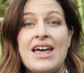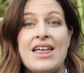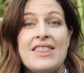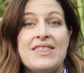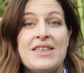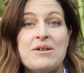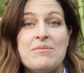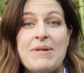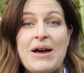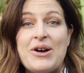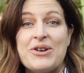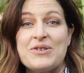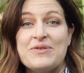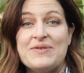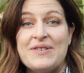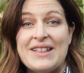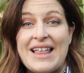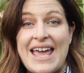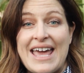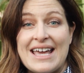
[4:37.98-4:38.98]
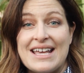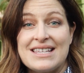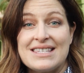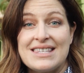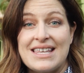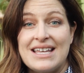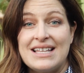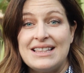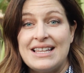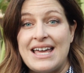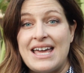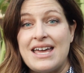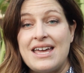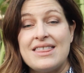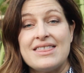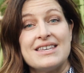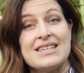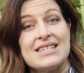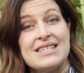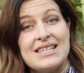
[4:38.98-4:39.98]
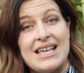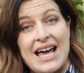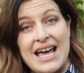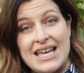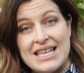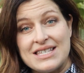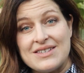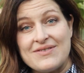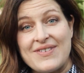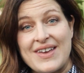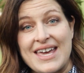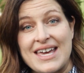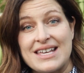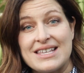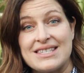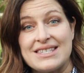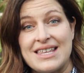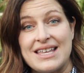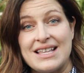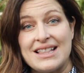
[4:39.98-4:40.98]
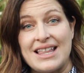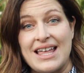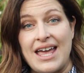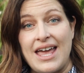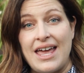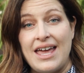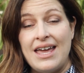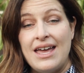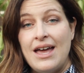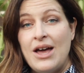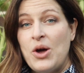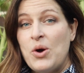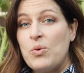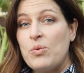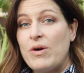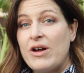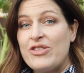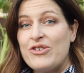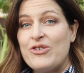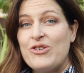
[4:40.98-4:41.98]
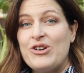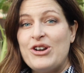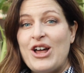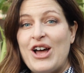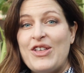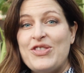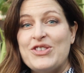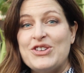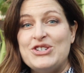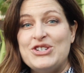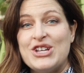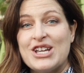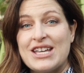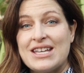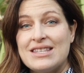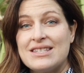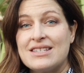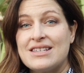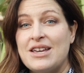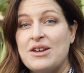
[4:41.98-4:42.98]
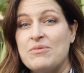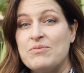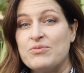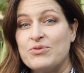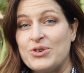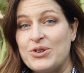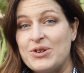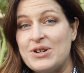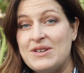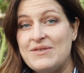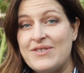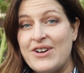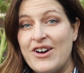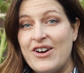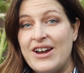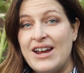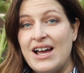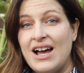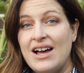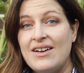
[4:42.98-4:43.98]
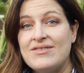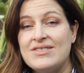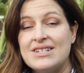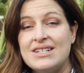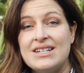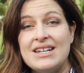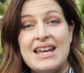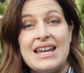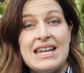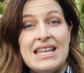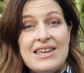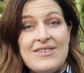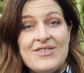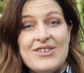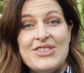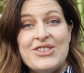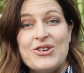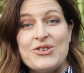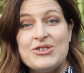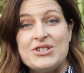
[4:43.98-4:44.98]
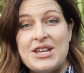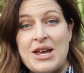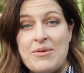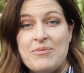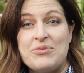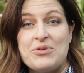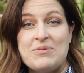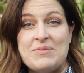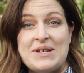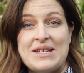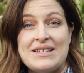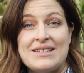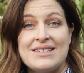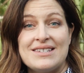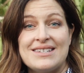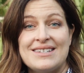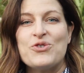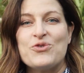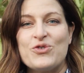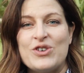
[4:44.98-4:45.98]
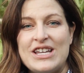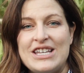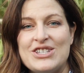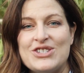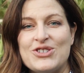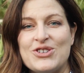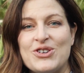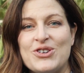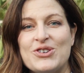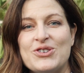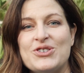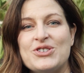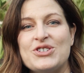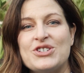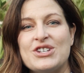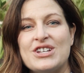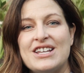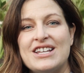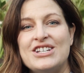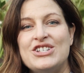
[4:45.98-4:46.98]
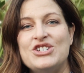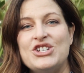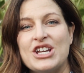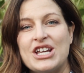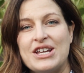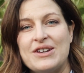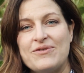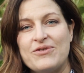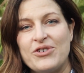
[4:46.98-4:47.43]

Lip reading: the amount of eggs they lay, the size of eggs they lay, whether or not the chickens get broody very often, and even their temperament. Research chicken